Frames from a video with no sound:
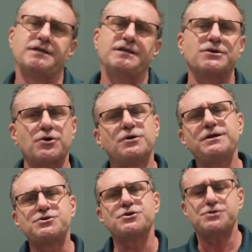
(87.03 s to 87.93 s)
in the
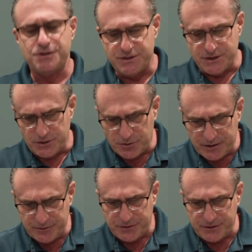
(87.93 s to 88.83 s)
early church's
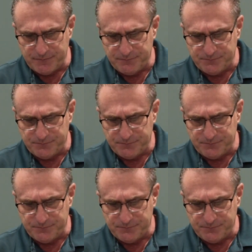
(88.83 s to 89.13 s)
growth.